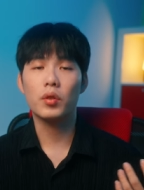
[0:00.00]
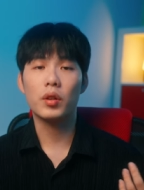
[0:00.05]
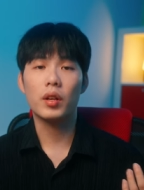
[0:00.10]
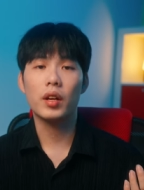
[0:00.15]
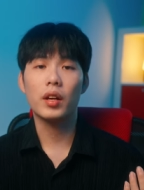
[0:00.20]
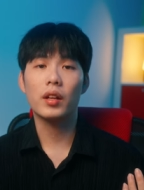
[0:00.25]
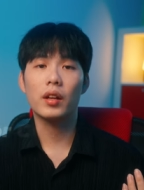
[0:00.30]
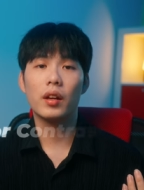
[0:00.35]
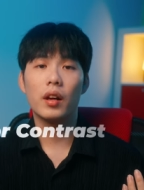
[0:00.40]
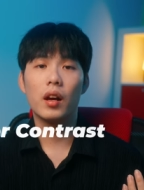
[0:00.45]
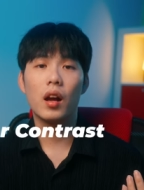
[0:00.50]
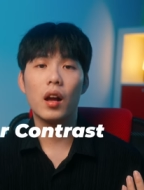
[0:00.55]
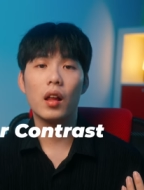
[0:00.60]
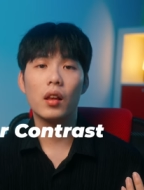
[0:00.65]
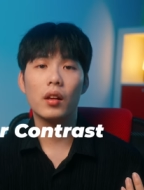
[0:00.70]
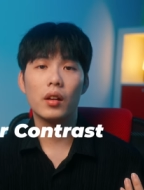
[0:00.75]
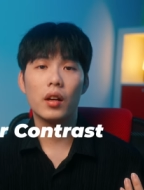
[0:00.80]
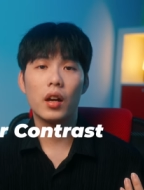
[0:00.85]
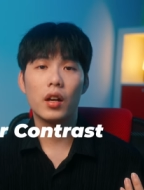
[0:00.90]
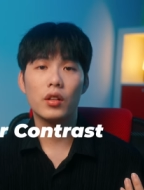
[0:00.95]
create a
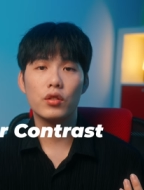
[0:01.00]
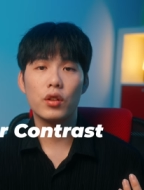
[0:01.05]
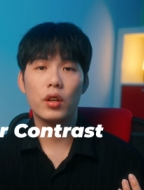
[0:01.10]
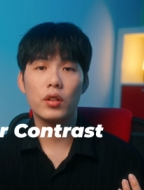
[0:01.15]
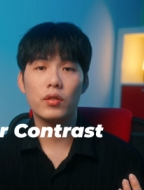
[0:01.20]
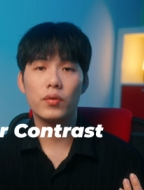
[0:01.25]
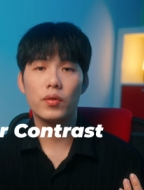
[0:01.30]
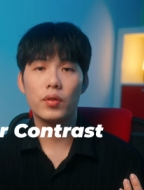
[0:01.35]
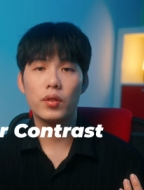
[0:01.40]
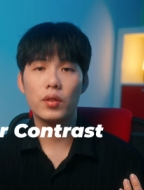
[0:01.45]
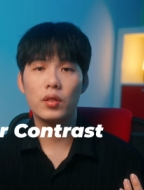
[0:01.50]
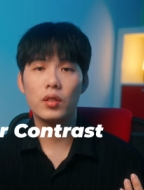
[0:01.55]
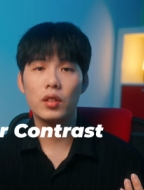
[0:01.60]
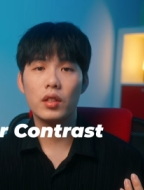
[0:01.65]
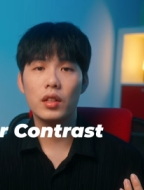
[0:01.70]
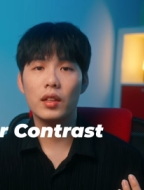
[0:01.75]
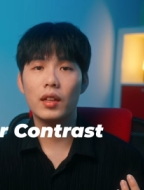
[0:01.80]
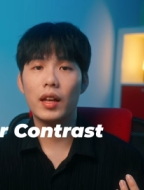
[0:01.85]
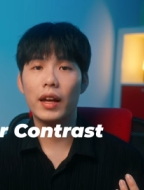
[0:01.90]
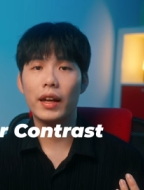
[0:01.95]
color contrast for your
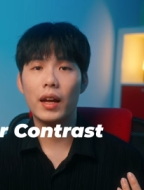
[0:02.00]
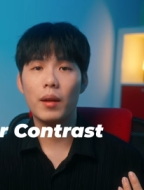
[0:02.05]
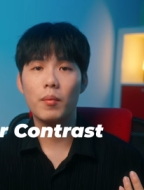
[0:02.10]
scene like